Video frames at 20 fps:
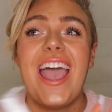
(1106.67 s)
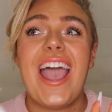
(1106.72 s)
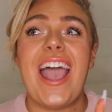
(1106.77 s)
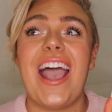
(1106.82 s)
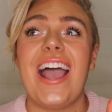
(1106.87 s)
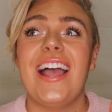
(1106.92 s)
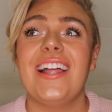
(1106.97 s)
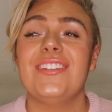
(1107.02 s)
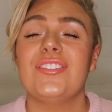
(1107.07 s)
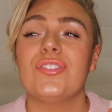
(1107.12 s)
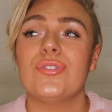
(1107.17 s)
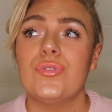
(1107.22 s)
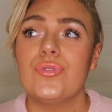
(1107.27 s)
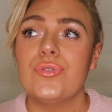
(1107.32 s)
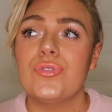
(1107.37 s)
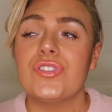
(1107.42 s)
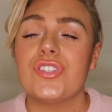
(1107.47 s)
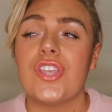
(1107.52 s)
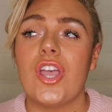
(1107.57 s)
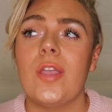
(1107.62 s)
And
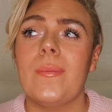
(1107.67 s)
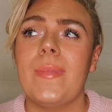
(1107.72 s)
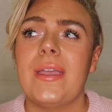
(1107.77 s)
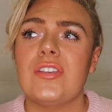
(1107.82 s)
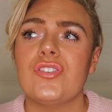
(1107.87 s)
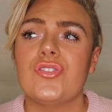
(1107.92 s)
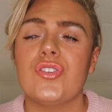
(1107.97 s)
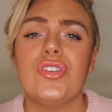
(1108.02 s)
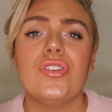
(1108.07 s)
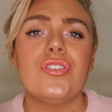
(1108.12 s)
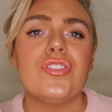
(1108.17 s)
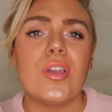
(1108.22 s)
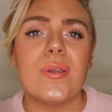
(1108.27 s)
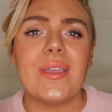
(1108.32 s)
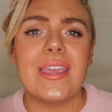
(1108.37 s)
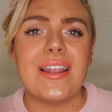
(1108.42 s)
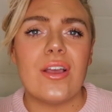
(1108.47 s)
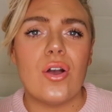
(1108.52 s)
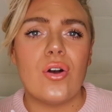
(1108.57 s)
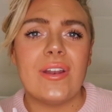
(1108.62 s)
also make sure you don't
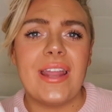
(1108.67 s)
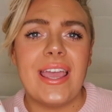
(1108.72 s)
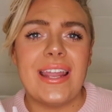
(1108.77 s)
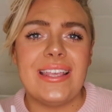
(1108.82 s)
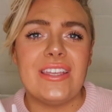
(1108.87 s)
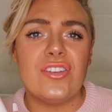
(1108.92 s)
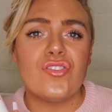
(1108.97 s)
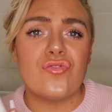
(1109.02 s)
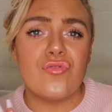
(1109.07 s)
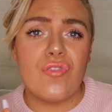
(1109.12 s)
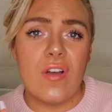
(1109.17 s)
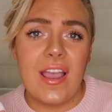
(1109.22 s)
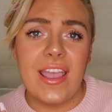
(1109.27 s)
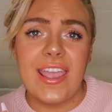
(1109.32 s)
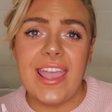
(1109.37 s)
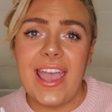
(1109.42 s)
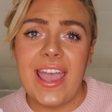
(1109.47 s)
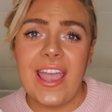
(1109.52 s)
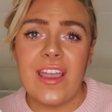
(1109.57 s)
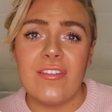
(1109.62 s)
get it on any
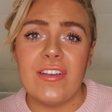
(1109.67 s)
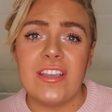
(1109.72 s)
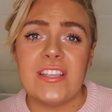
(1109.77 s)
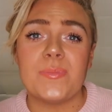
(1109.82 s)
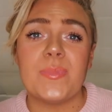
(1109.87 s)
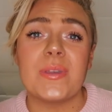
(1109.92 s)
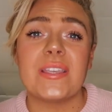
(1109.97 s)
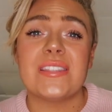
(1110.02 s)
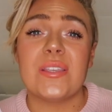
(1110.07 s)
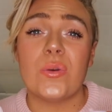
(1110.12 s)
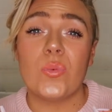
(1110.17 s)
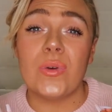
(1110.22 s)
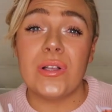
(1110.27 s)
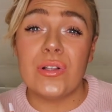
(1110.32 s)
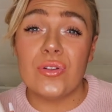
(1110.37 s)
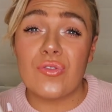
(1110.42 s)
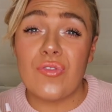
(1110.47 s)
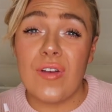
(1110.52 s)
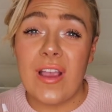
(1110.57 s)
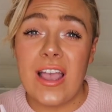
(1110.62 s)
dry areas because it
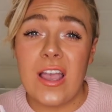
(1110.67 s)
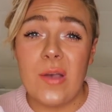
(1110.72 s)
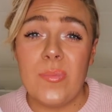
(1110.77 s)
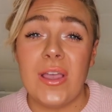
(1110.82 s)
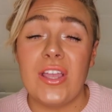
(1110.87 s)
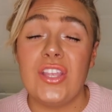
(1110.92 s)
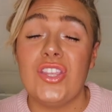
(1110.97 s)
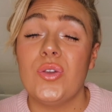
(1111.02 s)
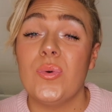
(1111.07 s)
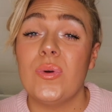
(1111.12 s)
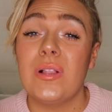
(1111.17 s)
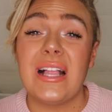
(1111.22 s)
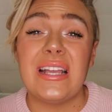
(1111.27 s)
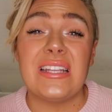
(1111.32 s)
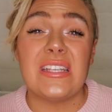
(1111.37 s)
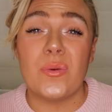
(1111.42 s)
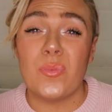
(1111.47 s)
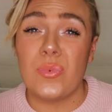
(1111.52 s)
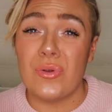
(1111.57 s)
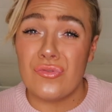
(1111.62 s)
will grab and you will
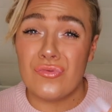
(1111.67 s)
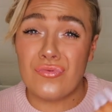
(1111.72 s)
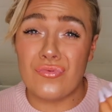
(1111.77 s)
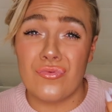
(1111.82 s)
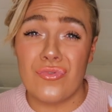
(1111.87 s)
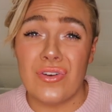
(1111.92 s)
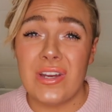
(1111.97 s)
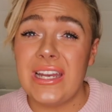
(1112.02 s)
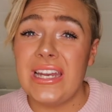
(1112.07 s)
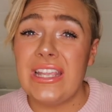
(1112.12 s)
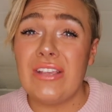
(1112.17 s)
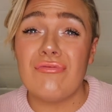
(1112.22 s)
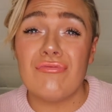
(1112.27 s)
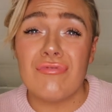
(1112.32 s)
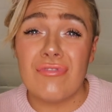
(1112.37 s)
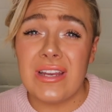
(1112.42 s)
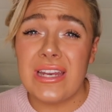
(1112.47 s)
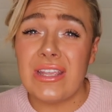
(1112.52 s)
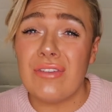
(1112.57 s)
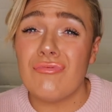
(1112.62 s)
end up with really,
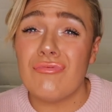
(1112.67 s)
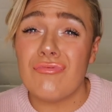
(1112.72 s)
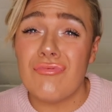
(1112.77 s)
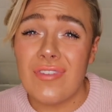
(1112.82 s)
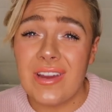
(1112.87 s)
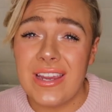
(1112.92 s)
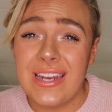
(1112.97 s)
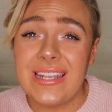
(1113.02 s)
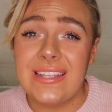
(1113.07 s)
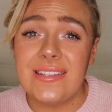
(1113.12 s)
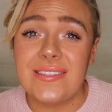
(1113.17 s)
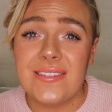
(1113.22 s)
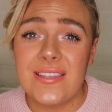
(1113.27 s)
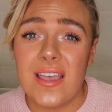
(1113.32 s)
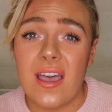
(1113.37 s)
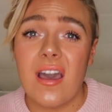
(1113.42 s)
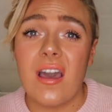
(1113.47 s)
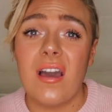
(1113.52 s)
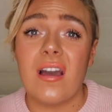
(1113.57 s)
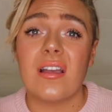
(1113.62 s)
really, really
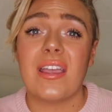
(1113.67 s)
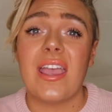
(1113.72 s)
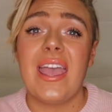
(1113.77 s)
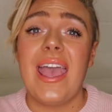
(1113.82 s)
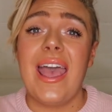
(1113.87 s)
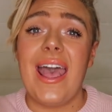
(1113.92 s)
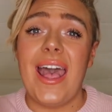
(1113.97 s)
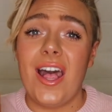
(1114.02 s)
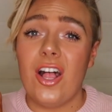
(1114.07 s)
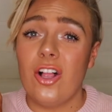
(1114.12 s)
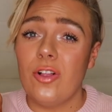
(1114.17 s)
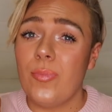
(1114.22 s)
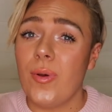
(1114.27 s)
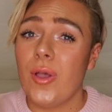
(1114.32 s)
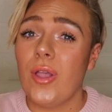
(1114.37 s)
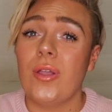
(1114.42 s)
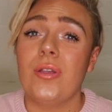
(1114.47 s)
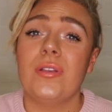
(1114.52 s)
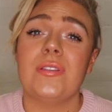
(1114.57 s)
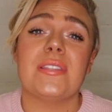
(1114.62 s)
dark
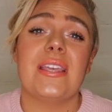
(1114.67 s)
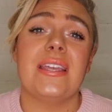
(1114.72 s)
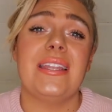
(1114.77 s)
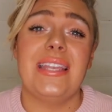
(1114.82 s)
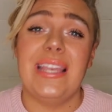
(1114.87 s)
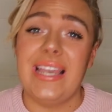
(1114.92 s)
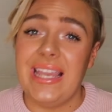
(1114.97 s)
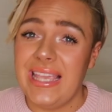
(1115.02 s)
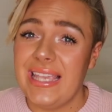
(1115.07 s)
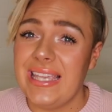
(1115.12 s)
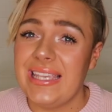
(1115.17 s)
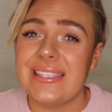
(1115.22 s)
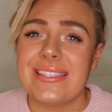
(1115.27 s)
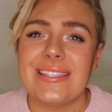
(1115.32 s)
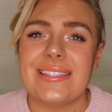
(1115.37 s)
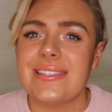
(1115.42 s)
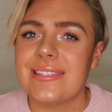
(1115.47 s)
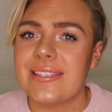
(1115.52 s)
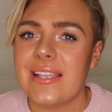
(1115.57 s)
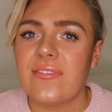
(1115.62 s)
elbows and knees
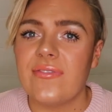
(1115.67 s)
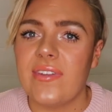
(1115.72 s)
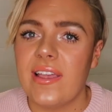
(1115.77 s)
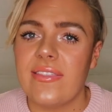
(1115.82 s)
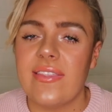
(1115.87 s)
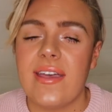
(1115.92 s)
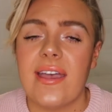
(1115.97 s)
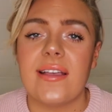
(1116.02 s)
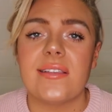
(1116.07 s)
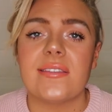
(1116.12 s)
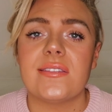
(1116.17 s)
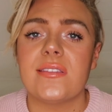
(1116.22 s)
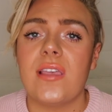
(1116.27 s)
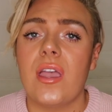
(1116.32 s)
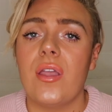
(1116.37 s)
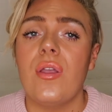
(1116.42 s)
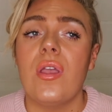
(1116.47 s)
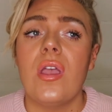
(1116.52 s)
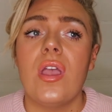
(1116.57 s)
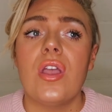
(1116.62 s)
and stuff like that.
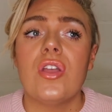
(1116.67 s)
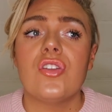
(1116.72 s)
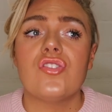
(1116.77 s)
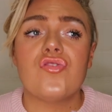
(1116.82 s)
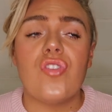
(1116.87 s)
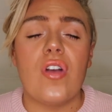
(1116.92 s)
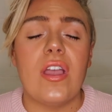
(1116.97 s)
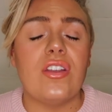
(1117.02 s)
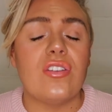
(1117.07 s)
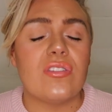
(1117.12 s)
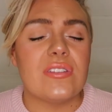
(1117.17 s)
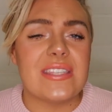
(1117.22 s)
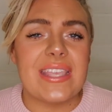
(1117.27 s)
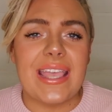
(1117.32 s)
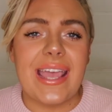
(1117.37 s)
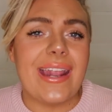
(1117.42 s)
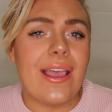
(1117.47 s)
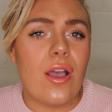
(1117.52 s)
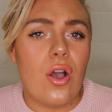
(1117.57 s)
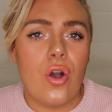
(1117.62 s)
So try not to
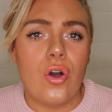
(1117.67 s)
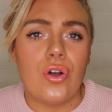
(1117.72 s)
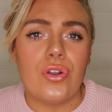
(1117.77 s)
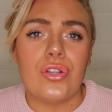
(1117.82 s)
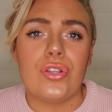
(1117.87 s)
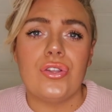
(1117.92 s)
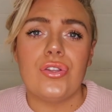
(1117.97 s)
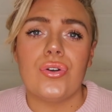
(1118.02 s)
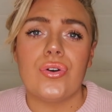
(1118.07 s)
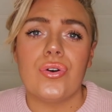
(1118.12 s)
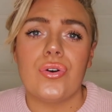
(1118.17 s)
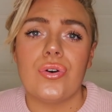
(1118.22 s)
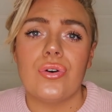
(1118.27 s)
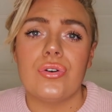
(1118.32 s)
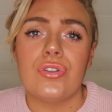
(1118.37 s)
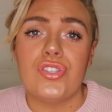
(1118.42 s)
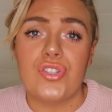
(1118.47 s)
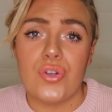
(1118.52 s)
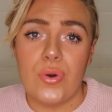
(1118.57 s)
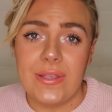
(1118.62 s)
get it on
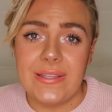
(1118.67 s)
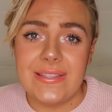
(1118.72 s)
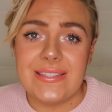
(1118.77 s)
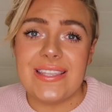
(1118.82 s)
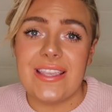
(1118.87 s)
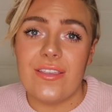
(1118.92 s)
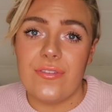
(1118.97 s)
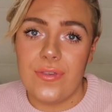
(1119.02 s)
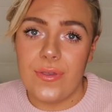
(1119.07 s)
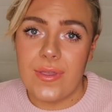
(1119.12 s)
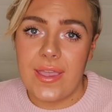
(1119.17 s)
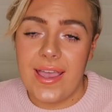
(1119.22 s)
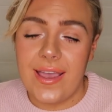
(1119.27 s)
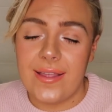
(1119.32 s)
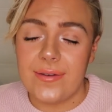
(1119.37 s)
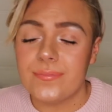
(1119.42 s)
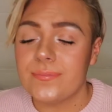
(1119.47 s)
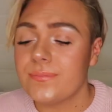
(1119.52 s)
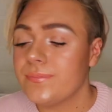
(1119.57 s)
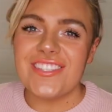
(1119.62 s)
your joints if you
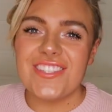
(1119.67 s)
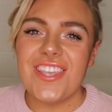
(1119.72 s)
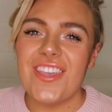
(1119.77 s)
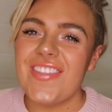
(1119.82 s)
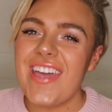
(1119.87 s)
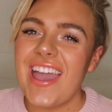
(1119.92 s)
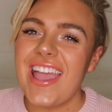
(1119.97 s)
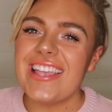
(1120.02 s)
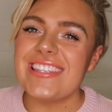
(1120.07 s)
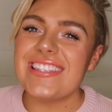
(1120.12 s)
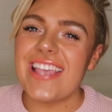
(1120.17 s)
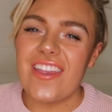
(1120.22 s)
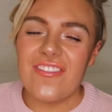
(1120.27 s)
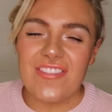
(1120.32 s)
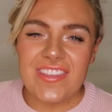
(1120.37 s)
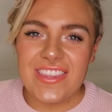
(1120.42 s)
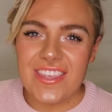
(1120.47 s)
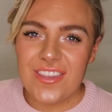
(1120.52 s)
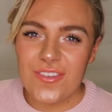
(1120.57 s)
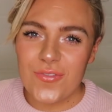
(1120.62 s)
can. So that is
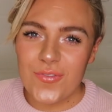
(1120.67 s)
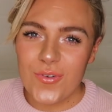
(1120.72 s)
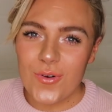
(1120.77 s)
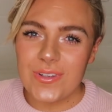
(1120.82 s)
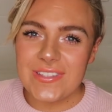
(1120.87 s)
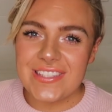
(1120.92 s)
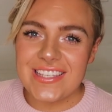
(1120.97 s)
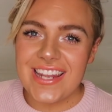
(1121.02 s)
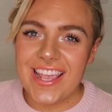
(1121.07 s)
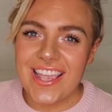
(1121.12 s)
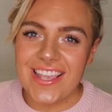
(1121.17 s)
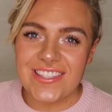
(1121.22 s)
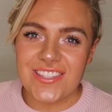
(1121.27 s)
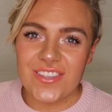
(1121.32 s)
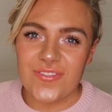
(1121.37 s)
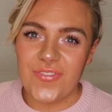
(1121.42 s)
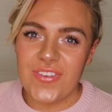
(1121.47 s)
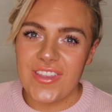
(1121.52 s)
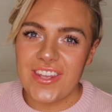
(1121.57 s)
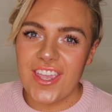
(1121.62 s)
everything for today's
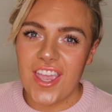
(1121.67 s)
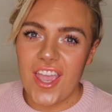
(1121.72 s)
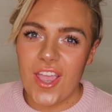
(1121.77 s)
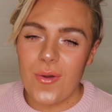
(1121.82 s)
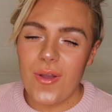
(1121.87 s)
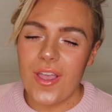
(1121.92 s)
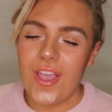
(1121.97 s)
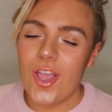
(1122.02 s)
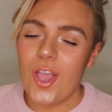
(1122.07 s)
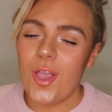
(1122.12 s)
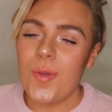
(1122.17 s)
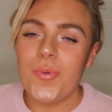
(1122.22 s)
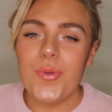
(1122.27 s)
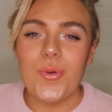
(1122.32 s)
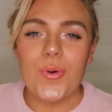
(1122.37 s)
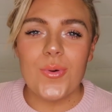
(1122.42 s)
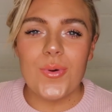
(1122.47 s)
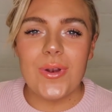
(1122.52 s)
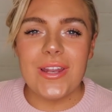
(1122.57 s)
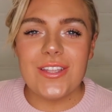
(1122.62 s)
video. I hope
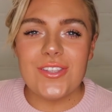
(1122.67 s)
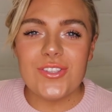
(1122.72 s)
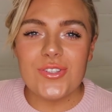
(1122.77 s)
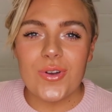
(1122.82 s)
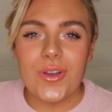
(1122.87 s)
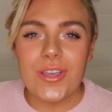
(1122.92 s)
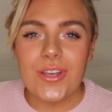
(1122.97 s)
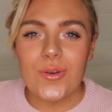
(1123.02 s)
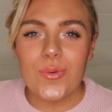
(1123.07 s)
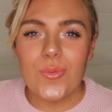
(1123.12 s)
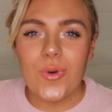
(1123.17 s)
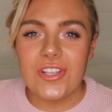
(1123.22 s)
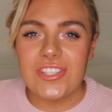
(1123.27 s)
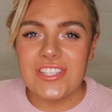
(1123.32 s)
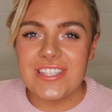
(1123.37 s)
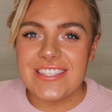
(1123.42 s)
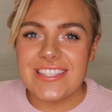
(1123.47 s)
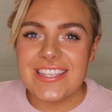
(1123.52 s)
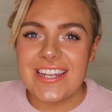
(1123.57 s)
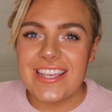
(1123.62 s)
you all enjoyed
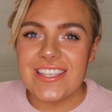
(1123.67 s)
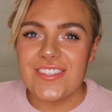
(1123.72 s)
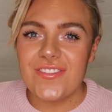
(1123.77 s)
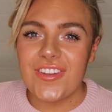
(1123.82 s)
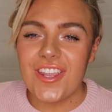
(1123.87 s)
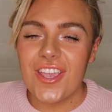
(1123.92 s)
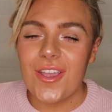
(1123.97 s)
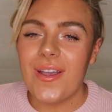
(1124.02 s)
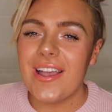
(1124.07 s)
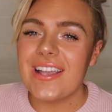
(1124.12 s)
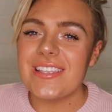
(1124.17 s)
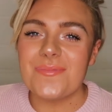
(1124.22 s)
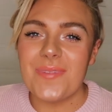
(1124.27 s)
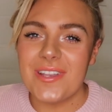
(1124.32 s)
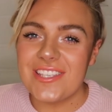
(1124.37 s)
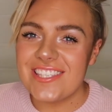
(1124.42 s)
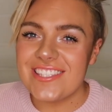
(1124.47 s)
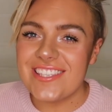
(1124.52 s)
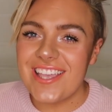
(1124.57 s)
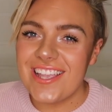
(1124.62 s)
watching today's video as
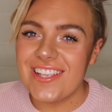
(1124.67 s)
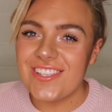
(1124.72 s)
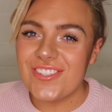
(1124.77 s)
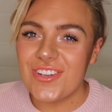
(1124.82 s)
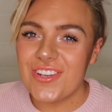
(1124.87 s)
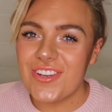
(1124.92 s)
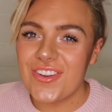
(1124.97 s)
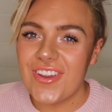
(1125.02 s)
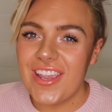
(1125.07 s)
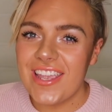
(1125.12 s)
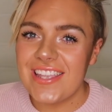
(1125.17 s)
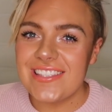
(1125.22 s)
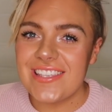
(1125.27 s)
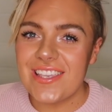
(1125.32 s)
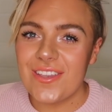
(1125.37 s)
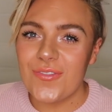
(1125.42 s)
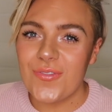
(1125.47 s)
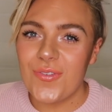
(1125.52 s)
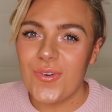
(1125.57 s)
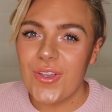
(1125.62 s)
much as I enjoyed
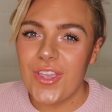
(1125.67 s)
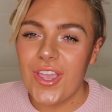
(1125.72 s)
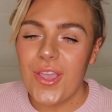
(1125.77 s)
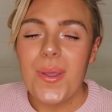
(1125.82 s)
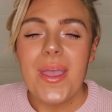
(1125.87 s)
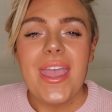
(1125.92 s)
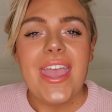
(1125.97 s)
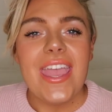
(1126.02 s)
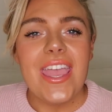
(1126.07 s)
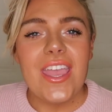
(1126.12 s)
creating it for you.